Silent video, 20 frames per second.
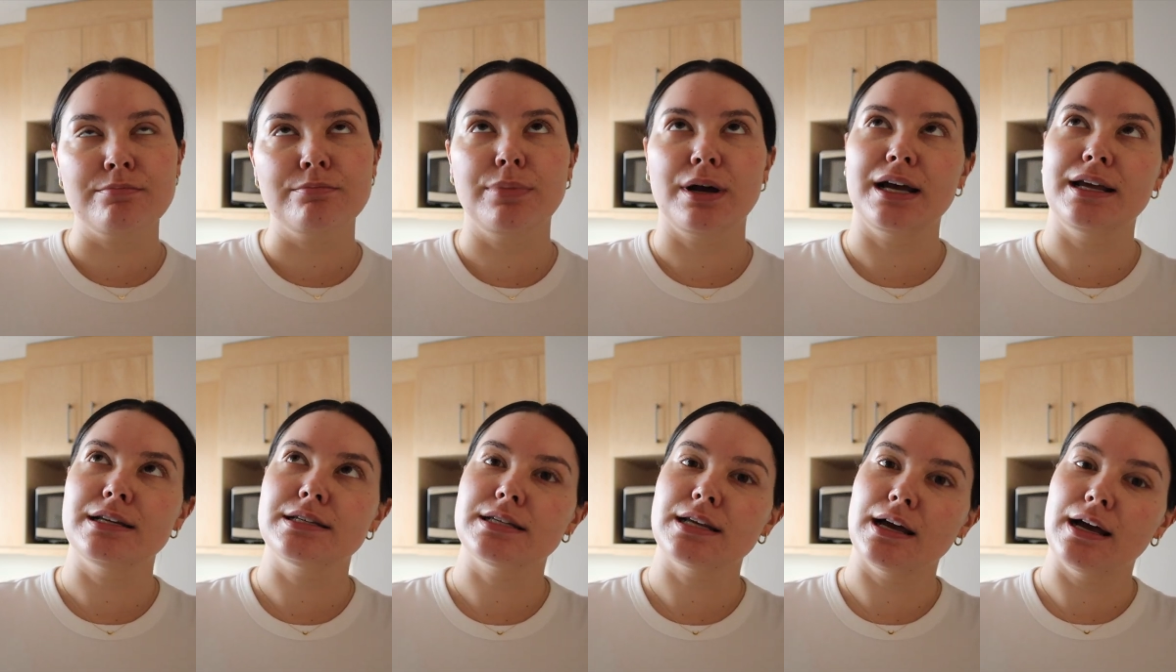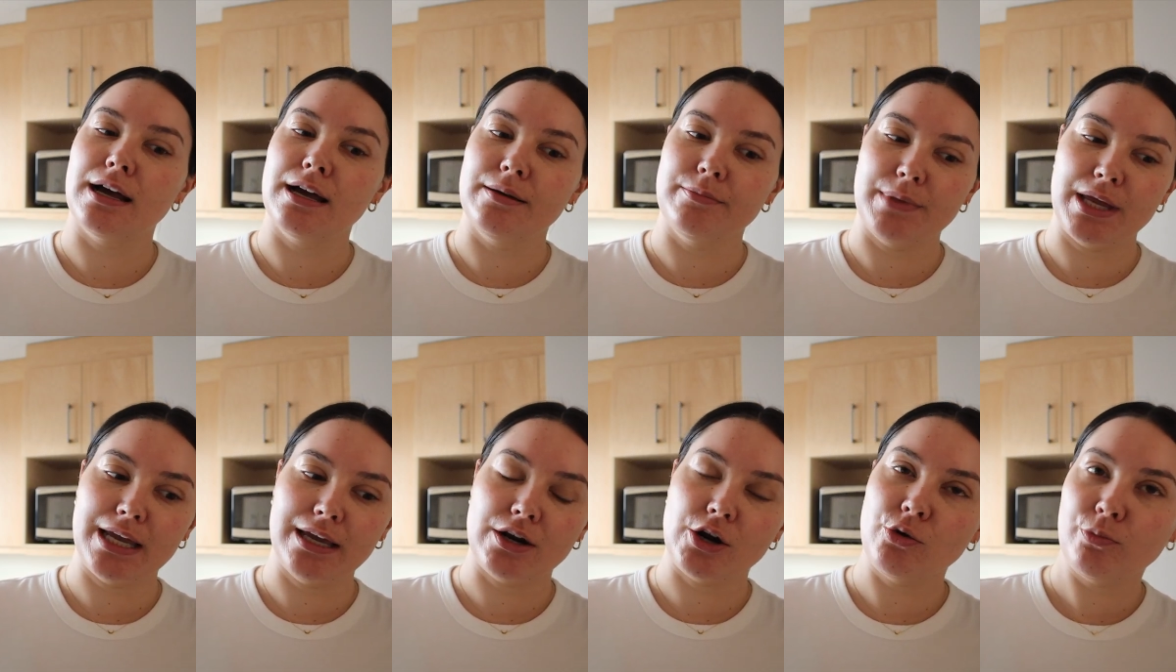But
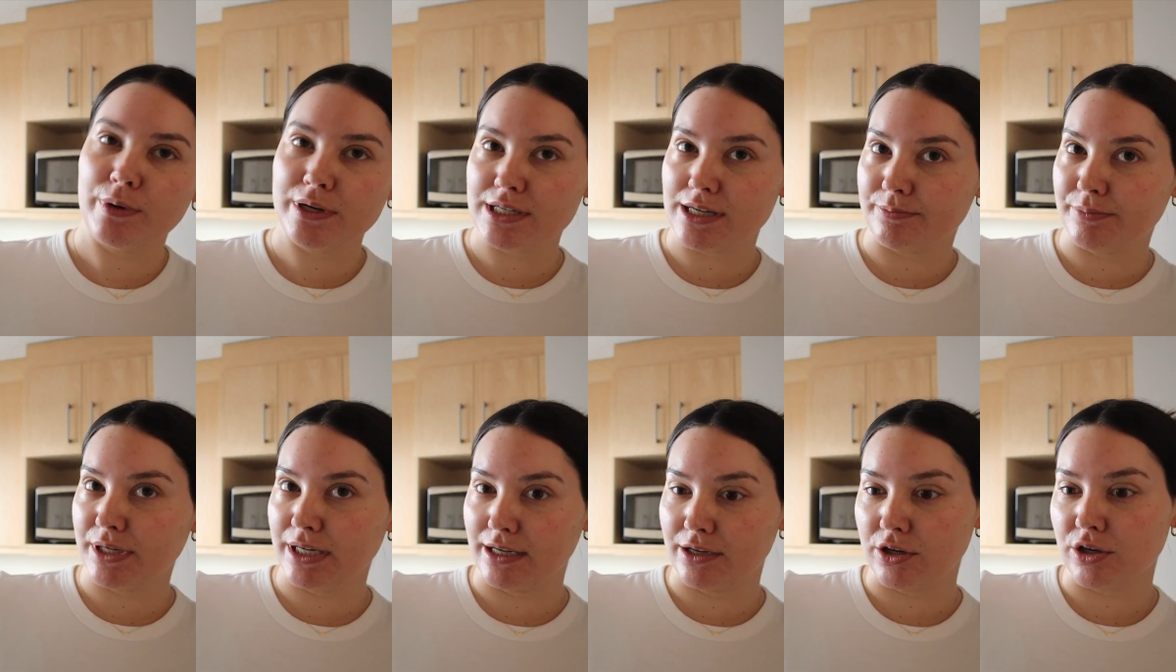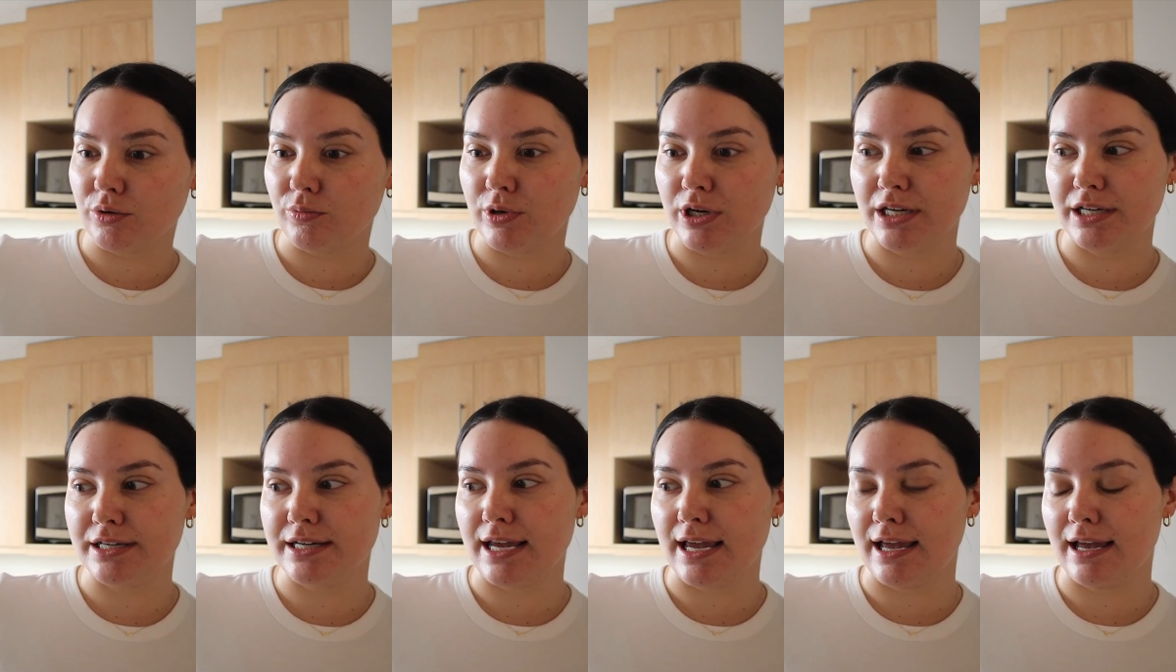it opened up in
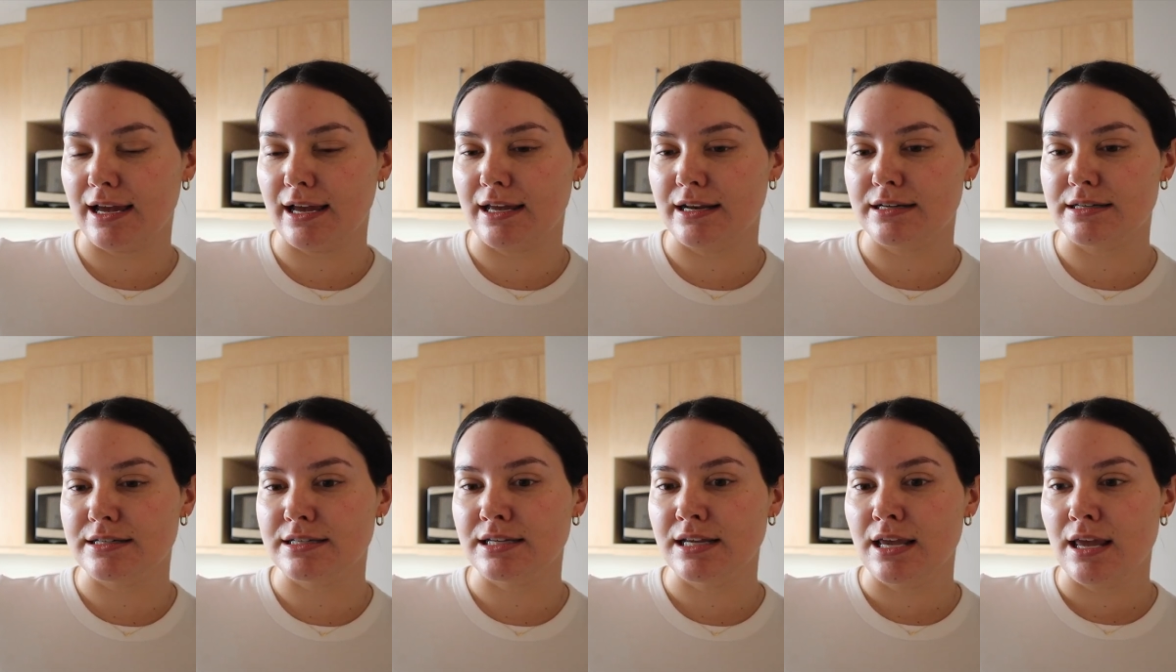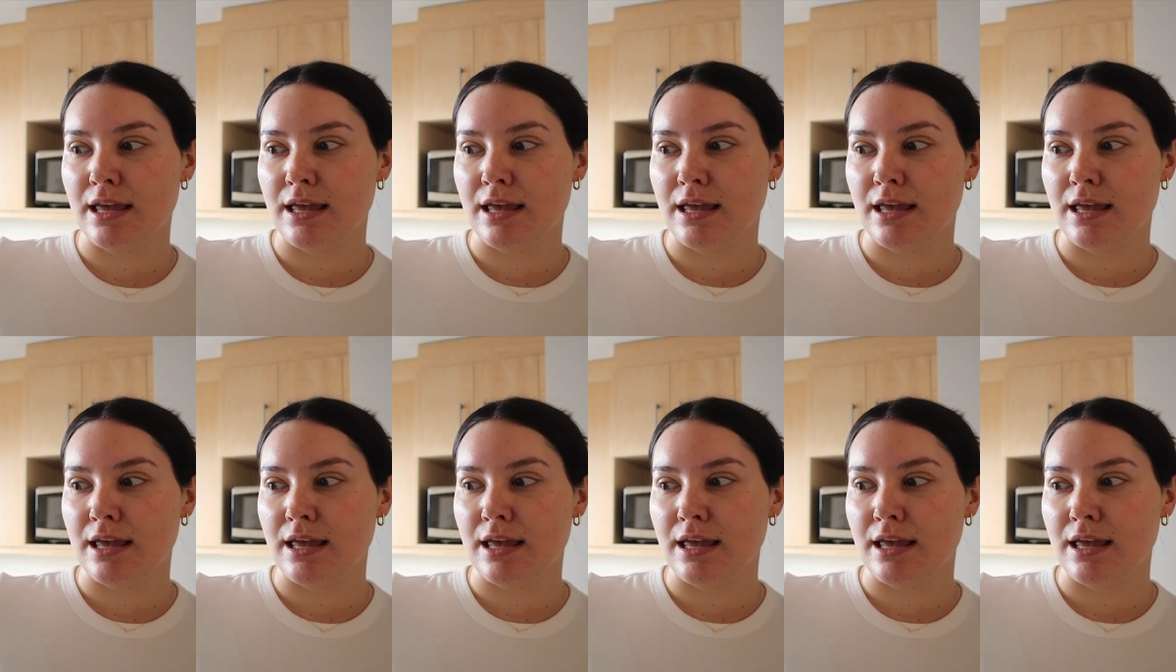Inglewood, and